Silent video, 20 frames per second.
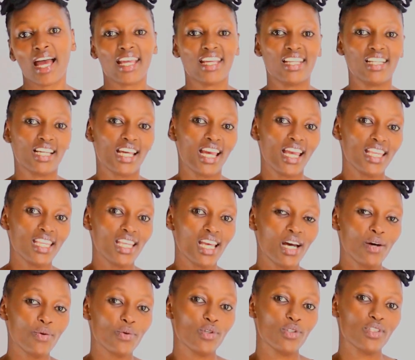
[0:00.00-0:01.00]
In
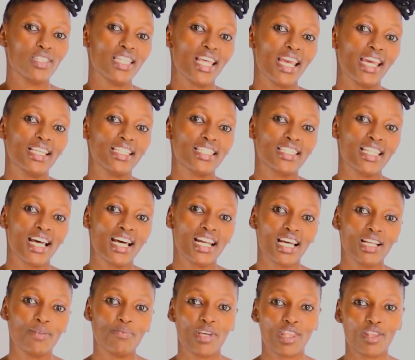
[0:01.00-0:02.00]
Kenya, we use the
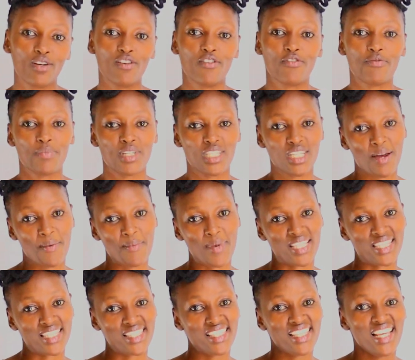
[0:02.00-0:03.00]
standard method of
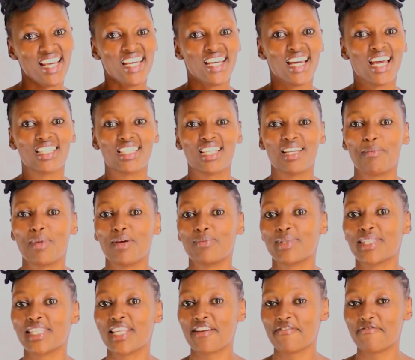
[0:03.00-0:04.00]
measurements,
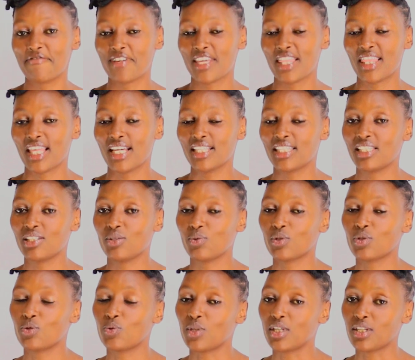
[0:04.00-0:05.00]
SMM7. That is
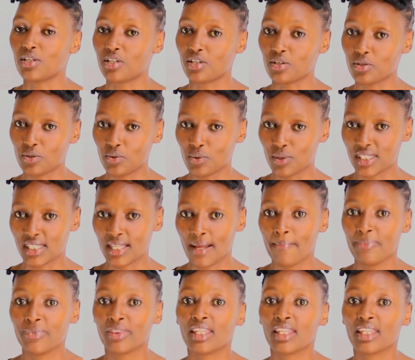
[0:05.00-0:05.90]
what we use.